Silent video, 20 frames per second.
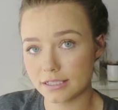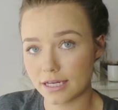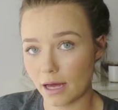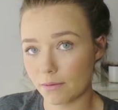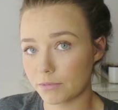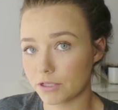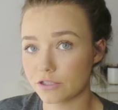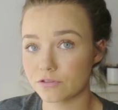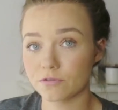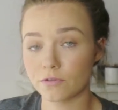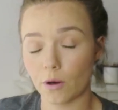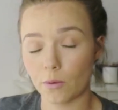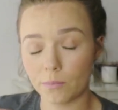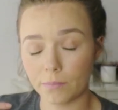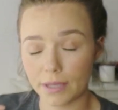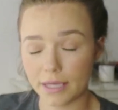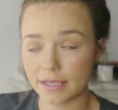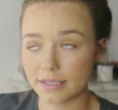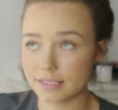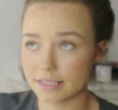damage from
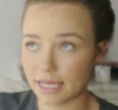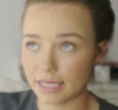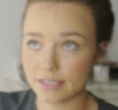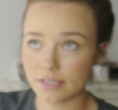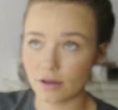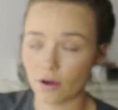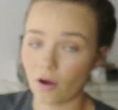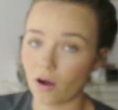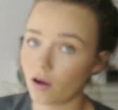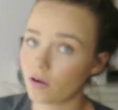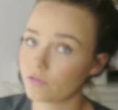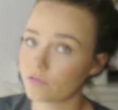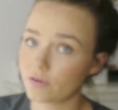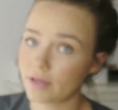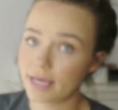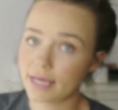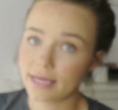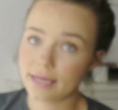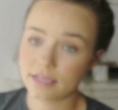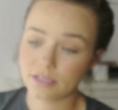being sent
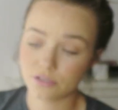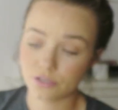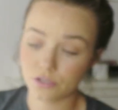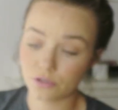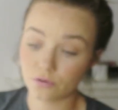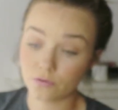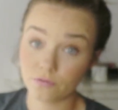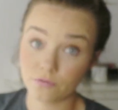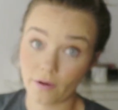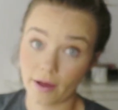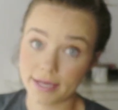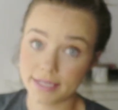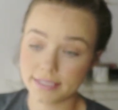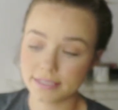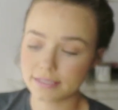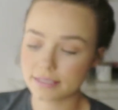off to fight.